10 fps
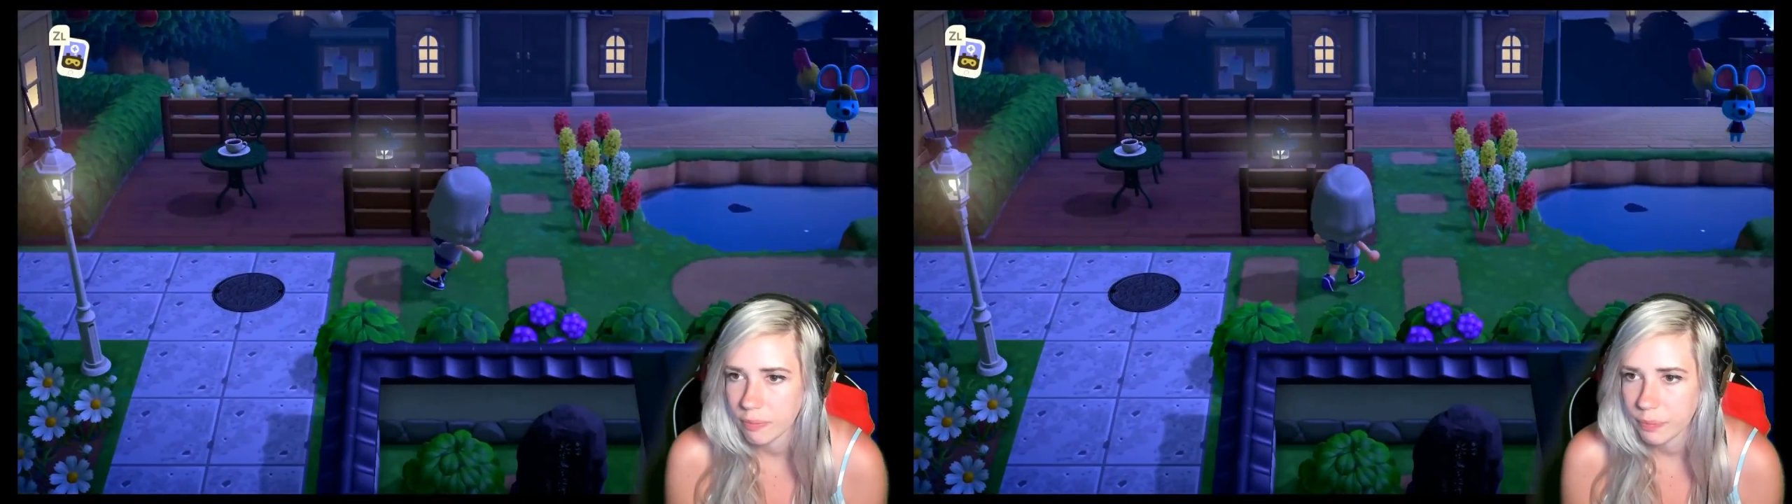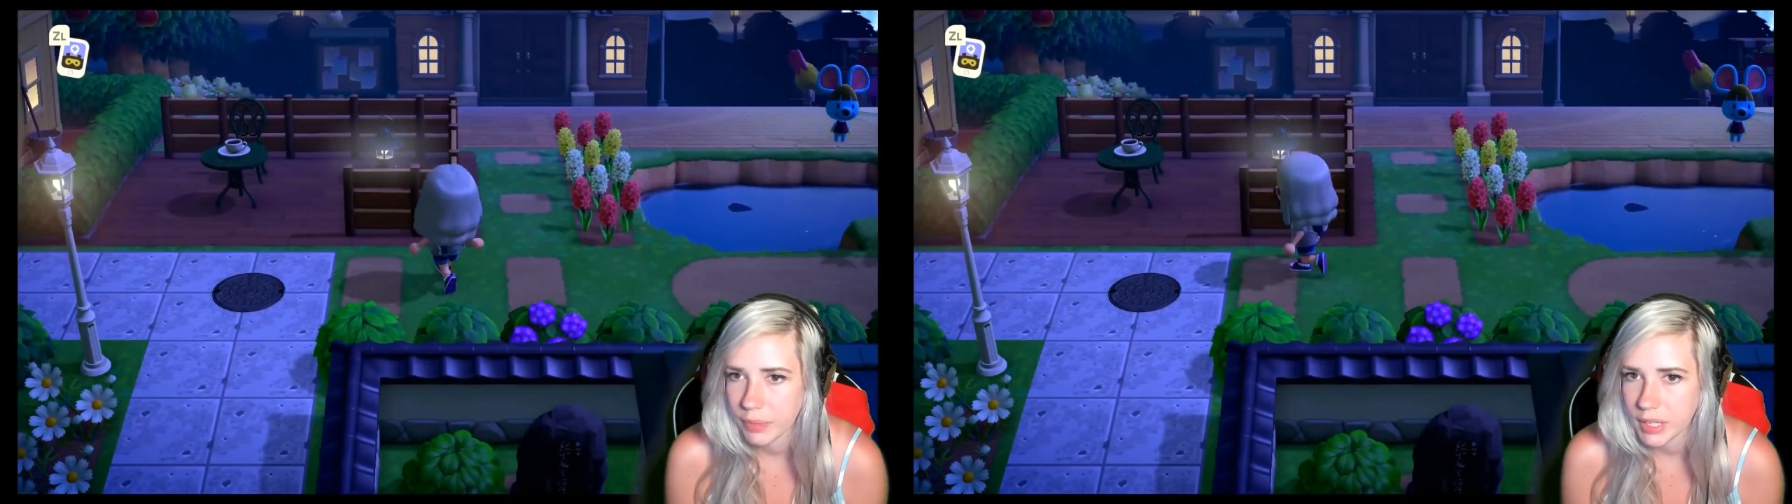
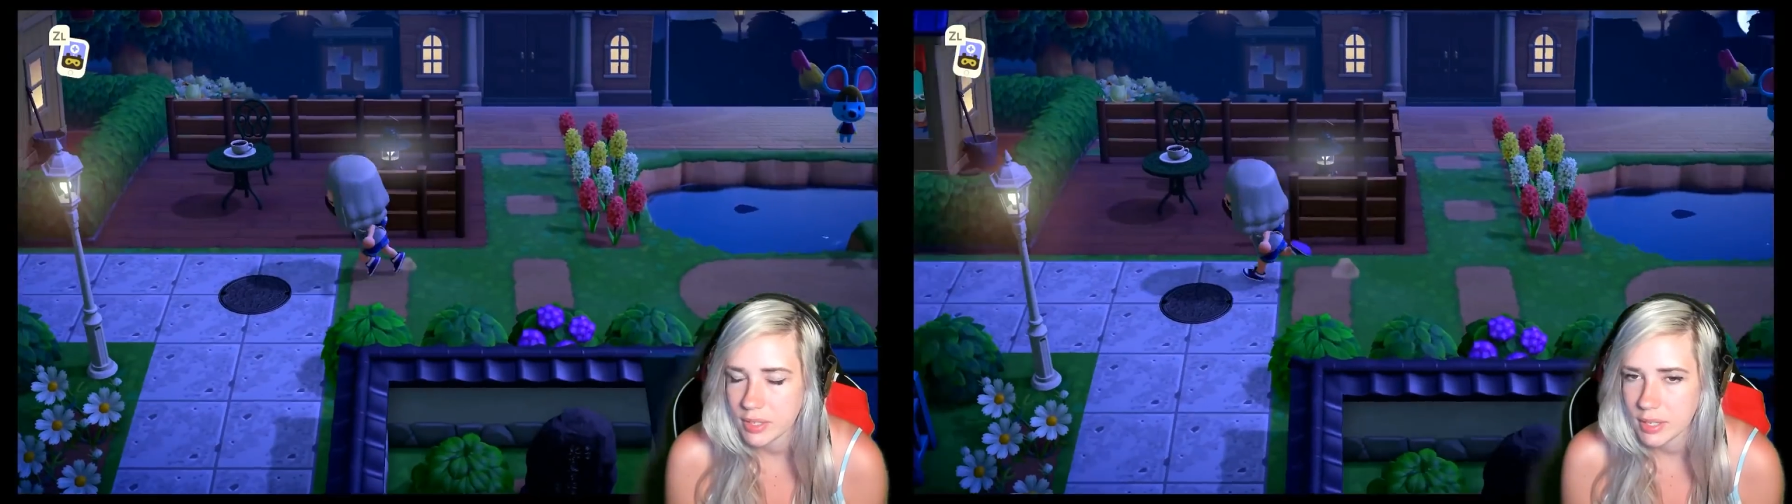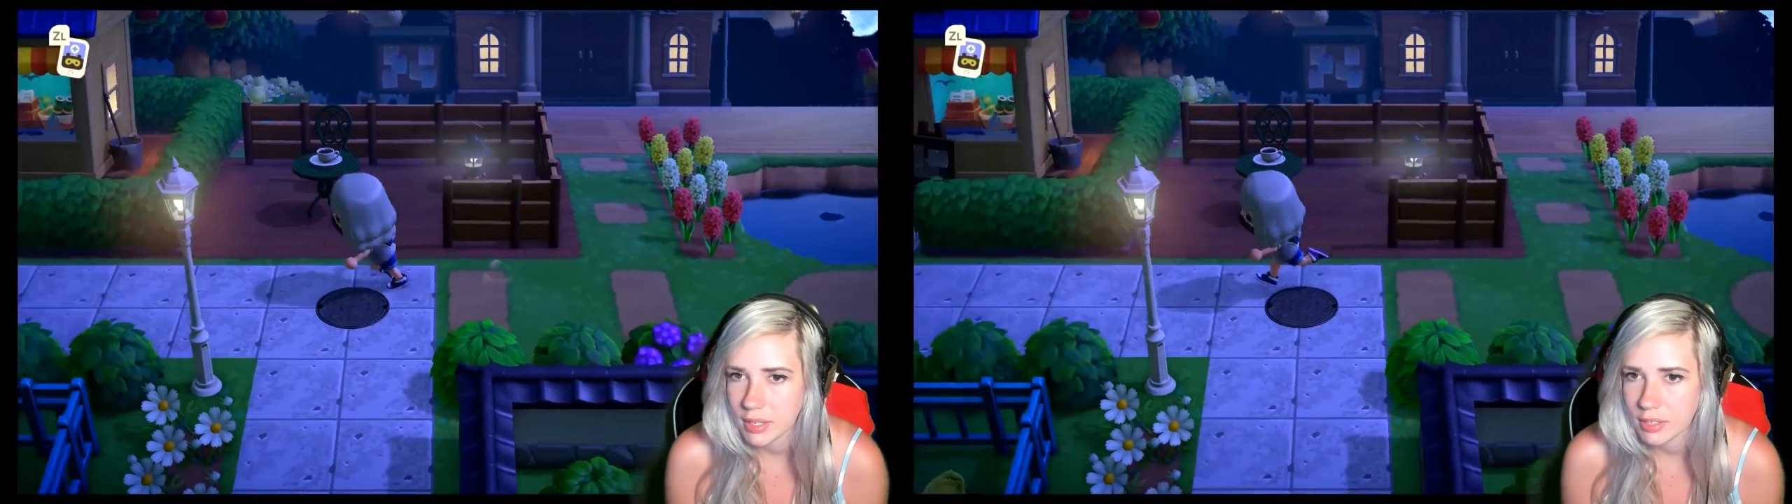
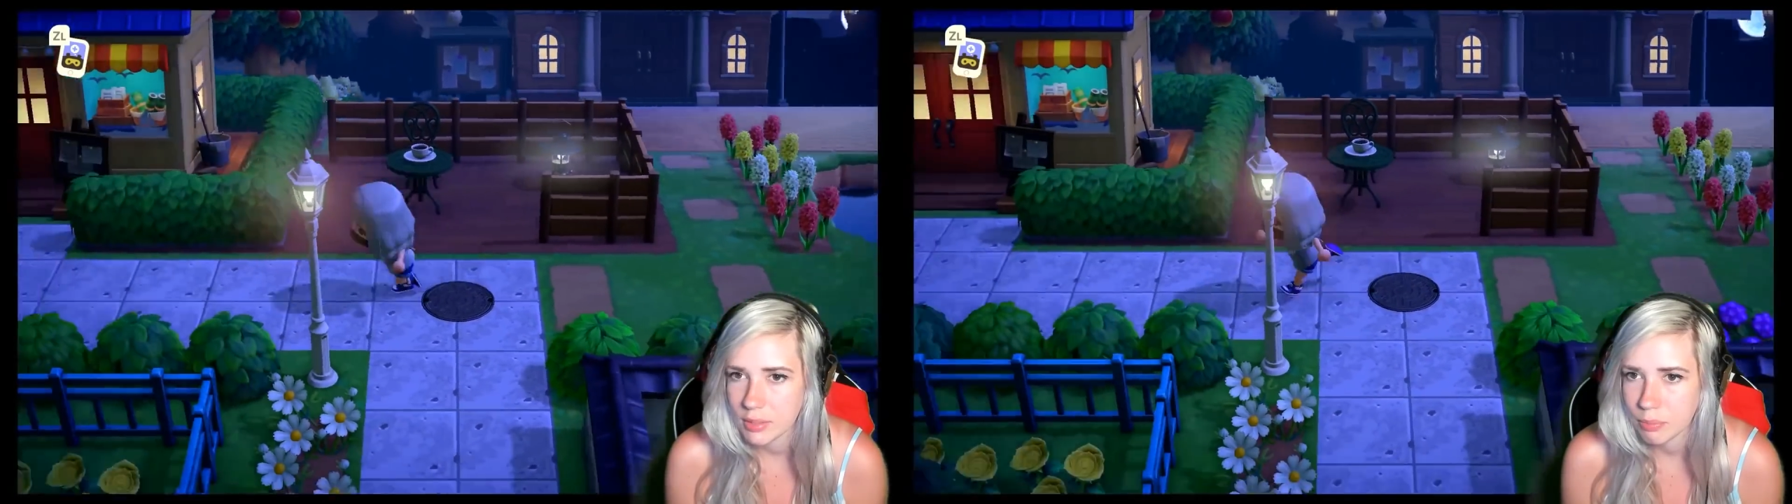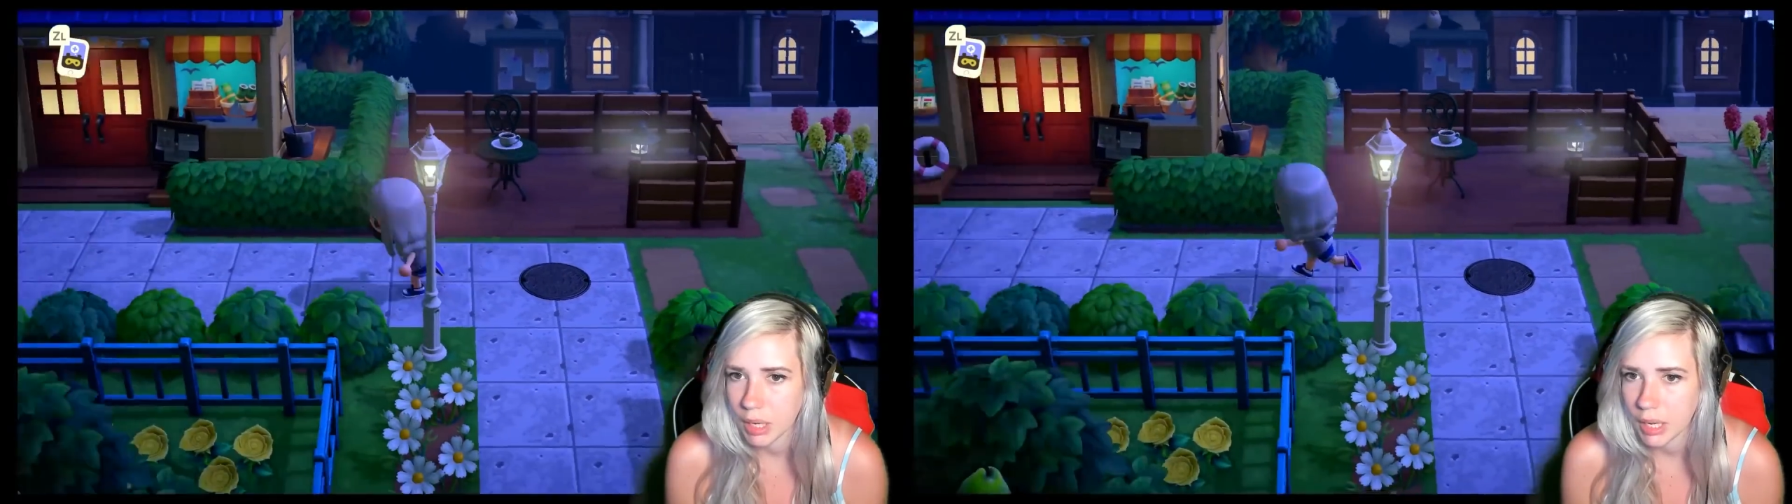This is
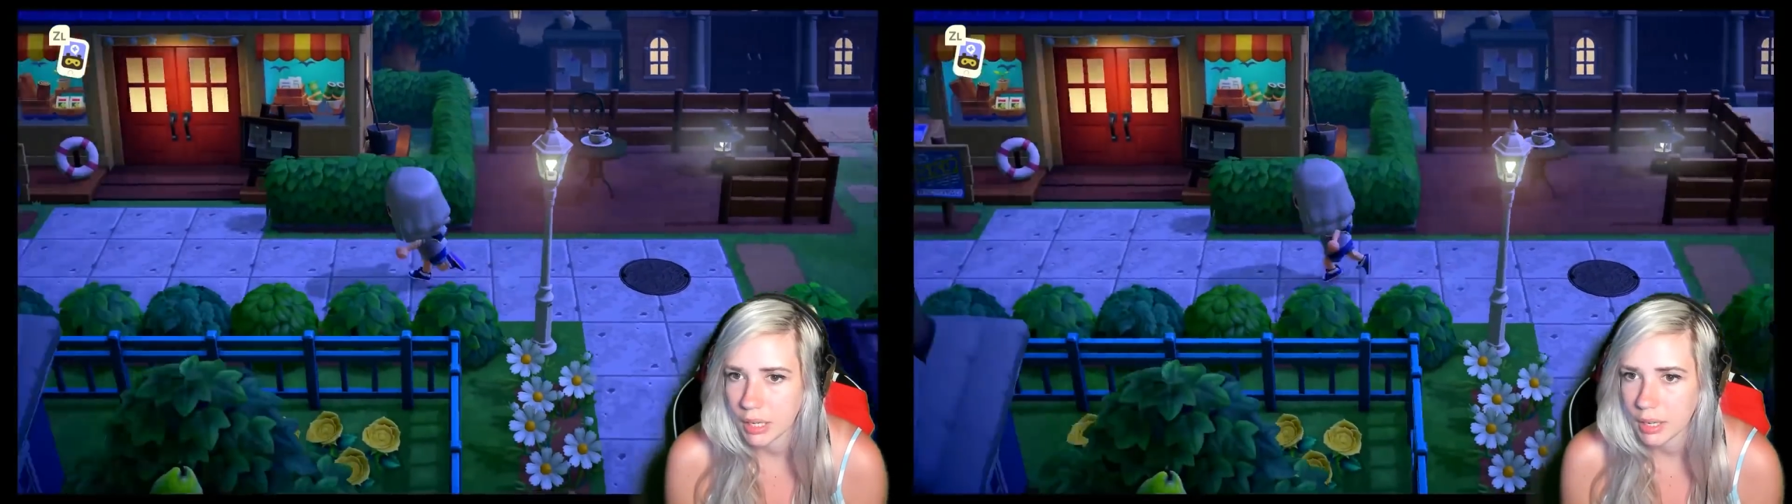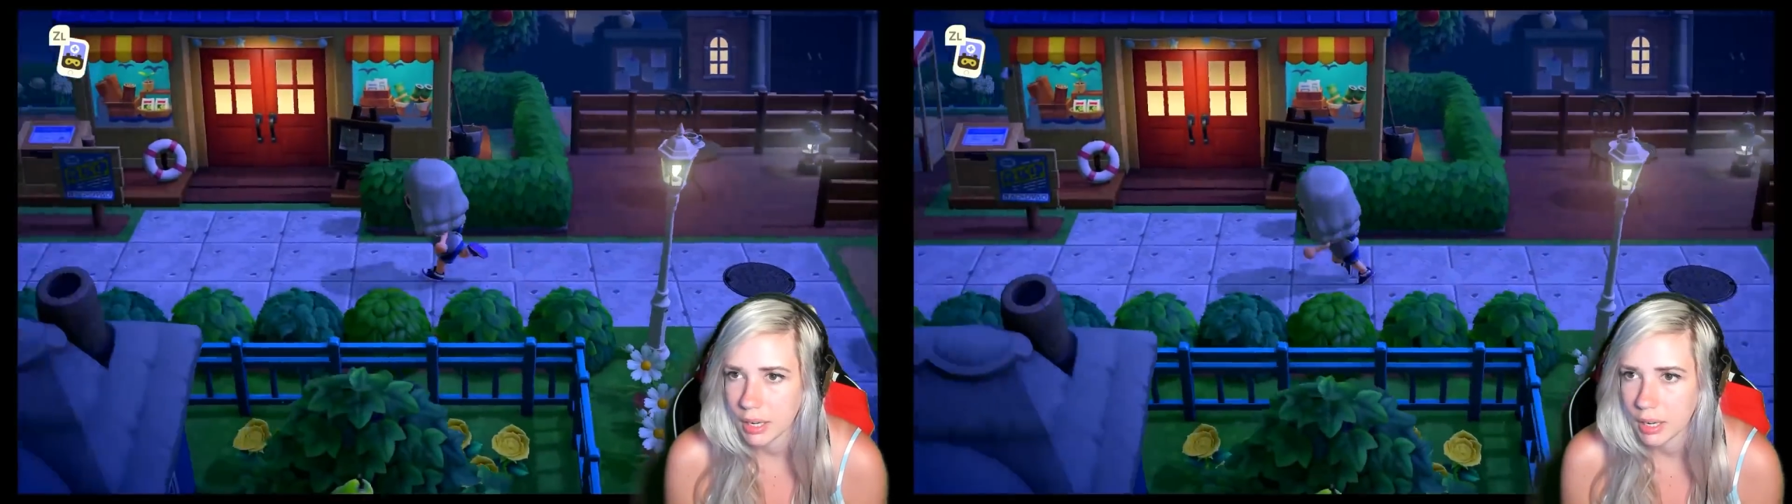my